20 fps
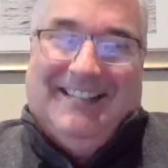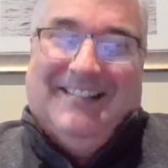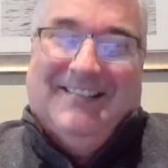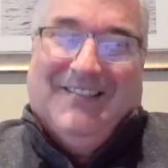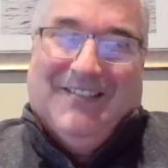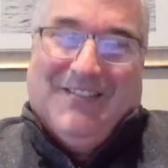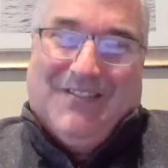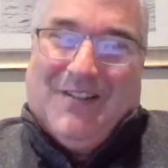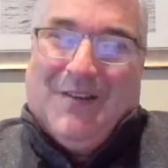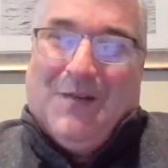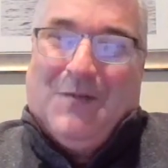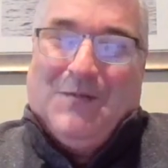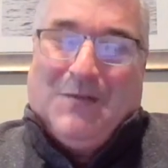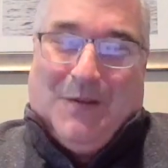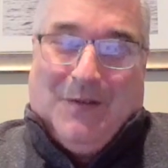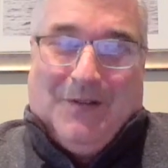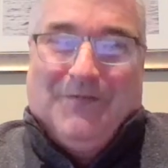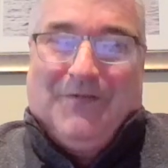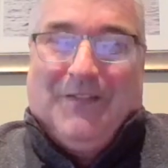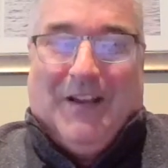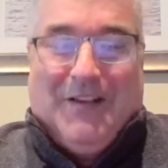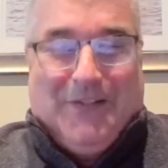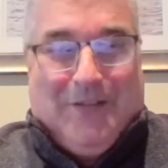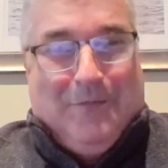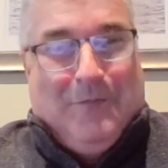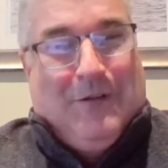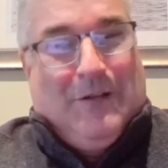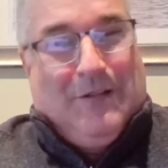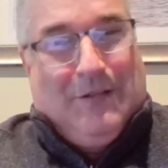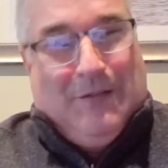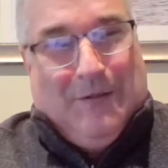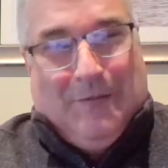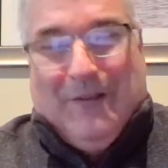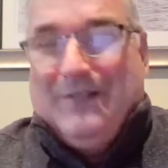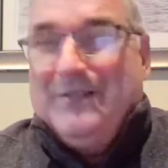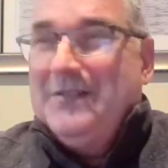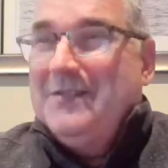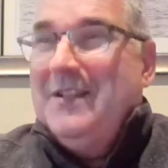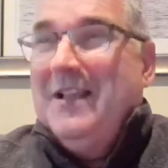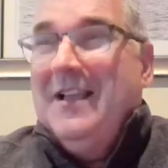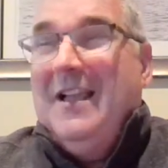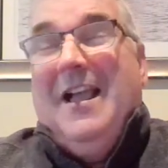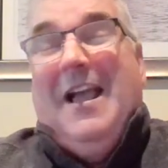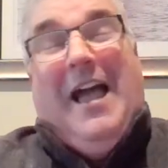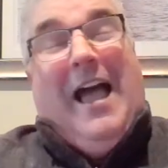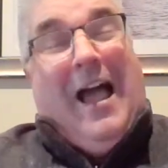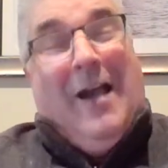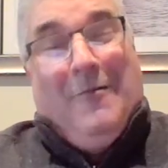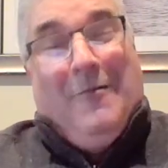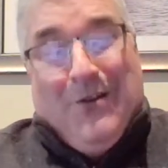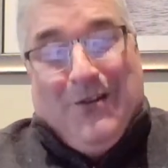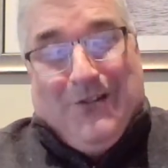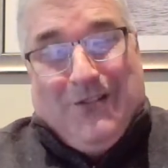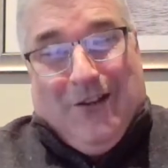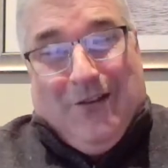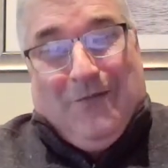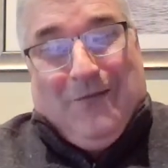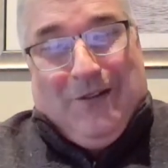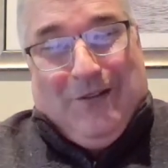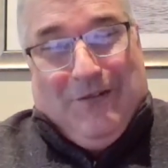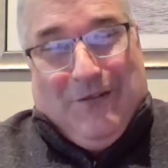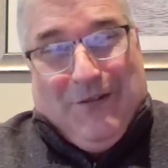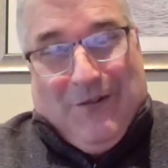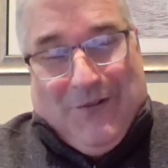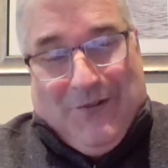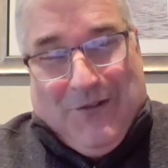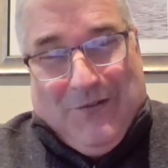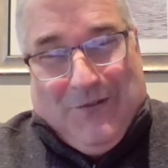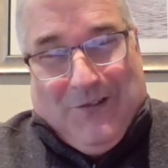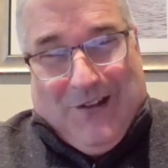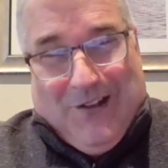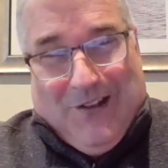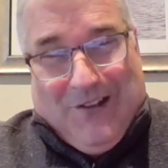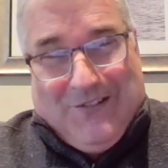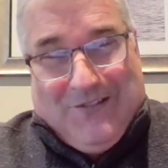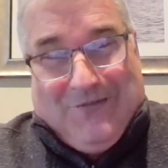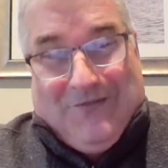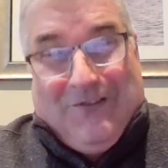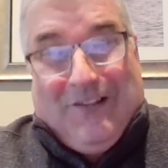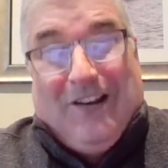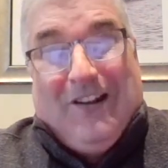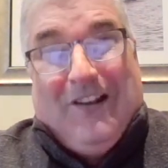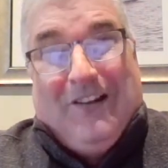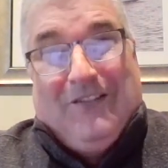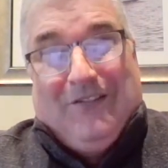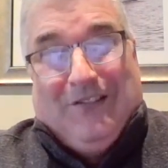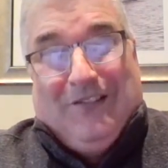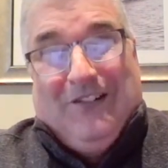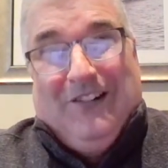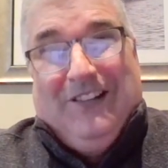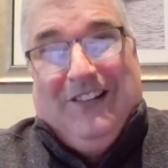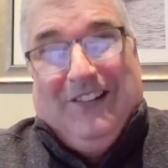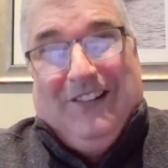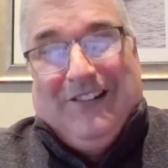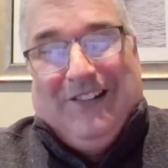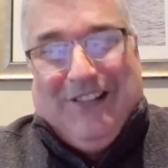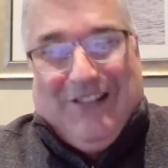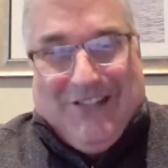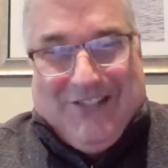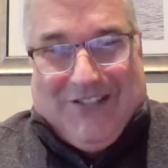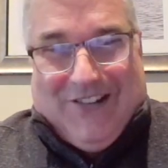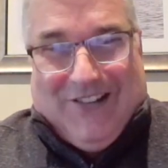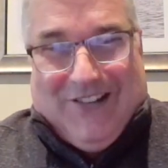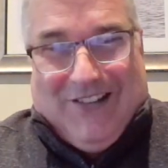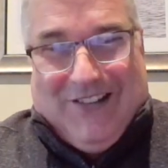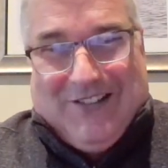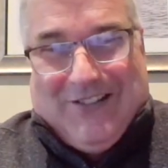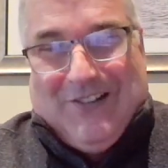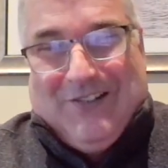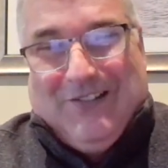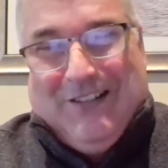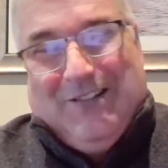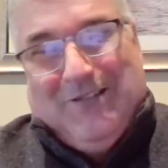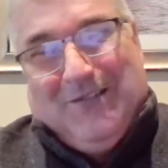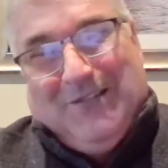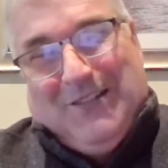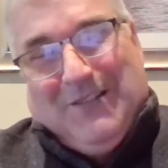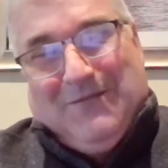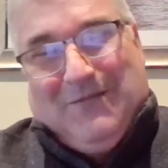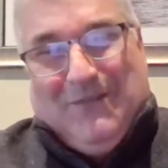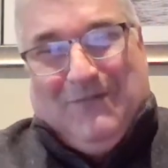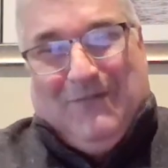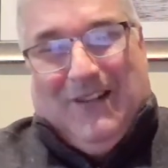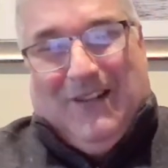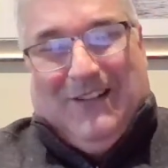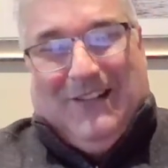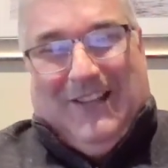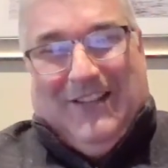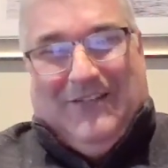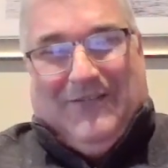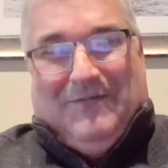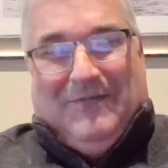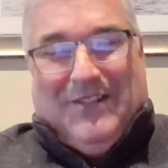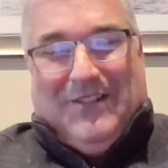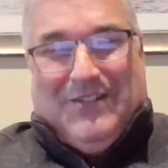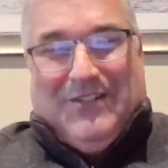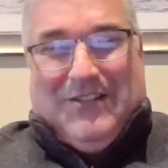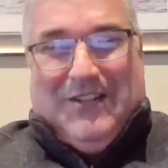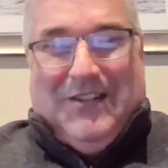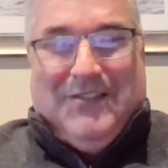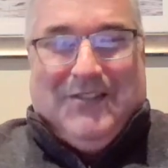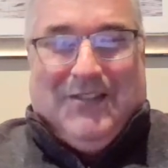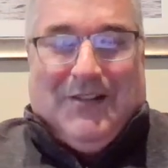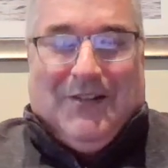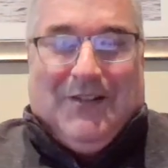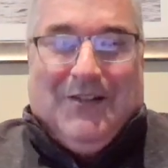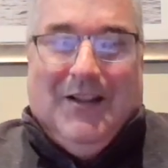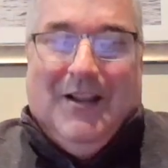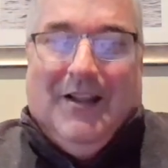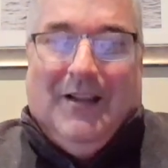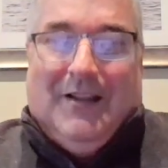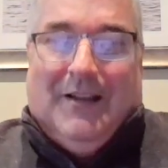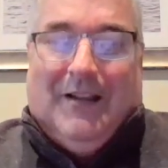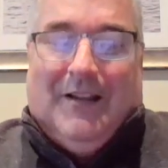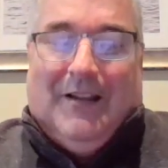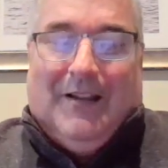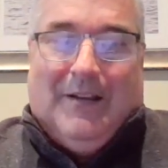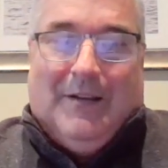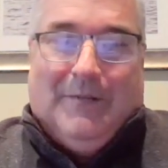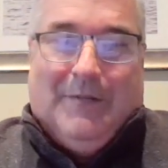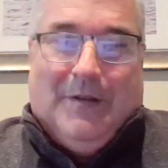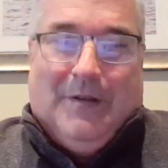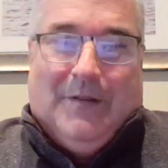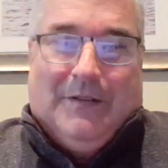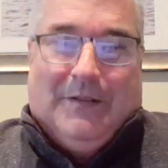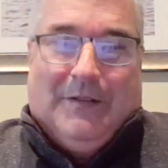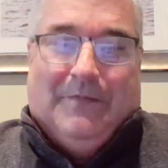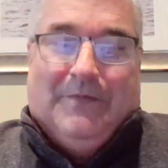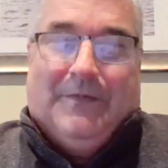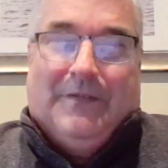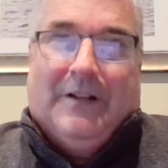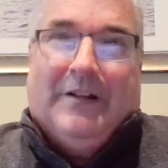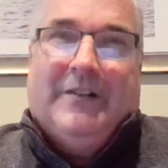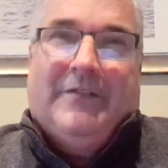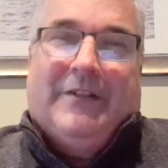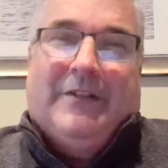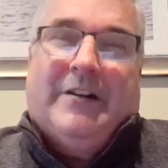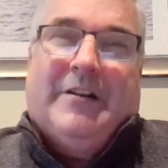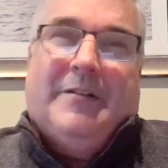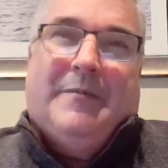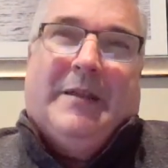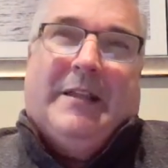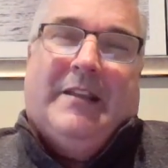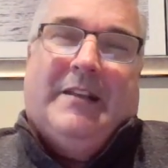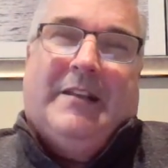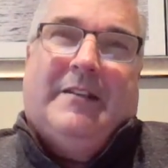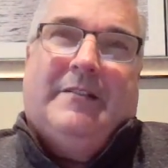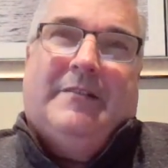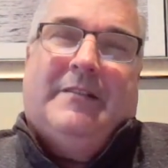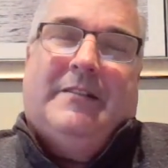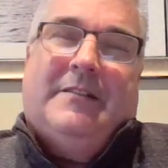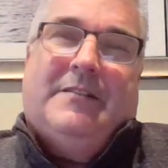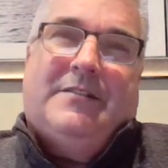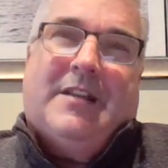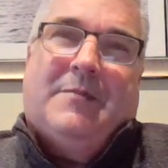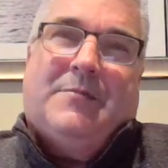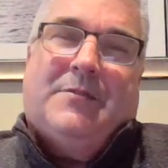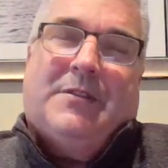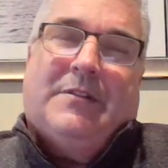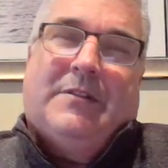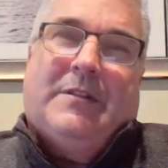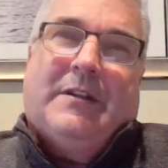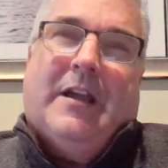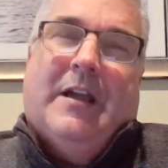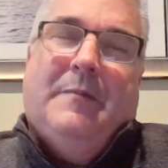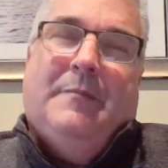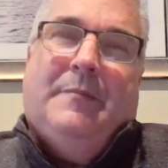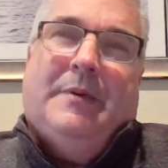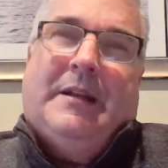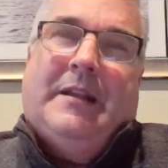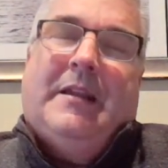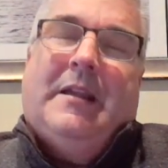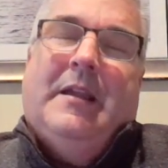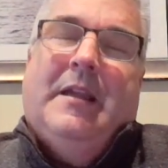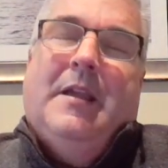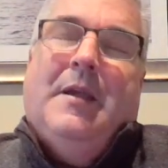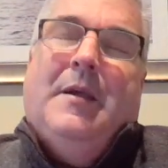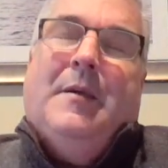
You know, it's always good to find someone in the business. I wish I would have known you when I when I early started, Tony. It would have been my life much easier. Uh, you know, at the very very beginning of the inception of the company.